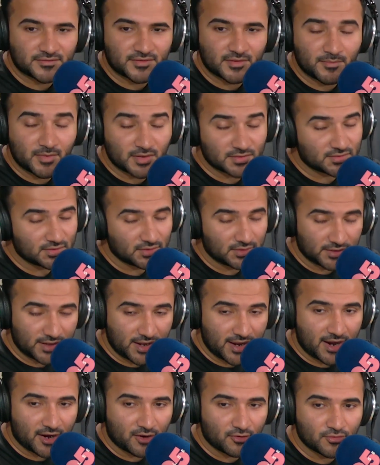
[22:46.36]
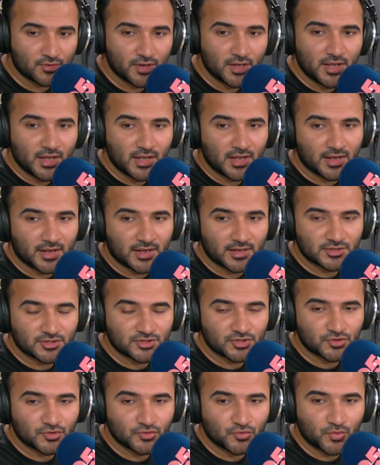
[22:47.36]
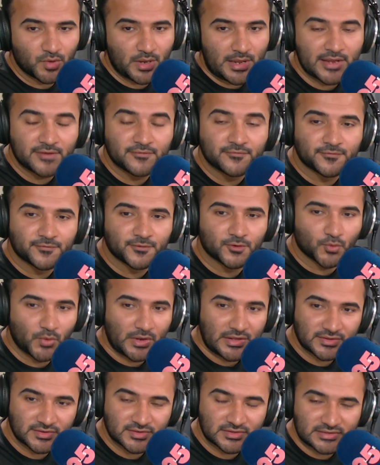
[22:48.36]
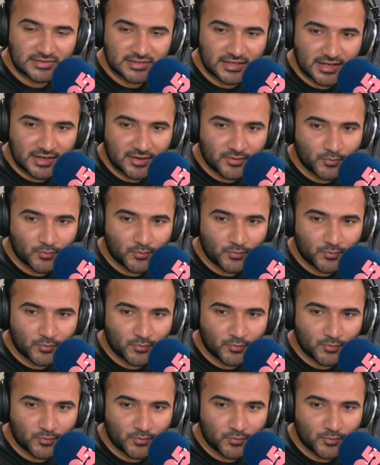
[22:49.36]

of the muscle now uh, to influence uh,